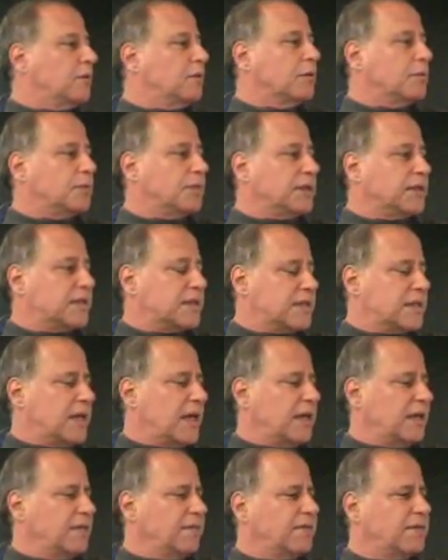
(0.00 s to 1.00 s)
We'll put a
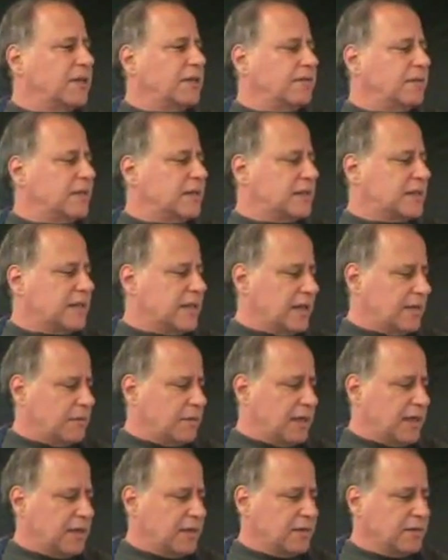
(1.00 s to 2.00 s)
sign in front of it
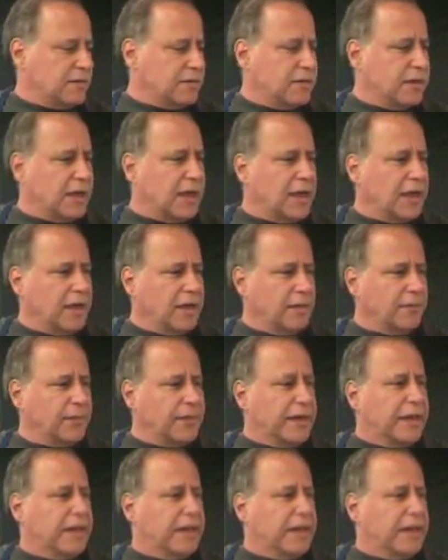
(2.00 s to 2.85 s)
saying made in Hawaii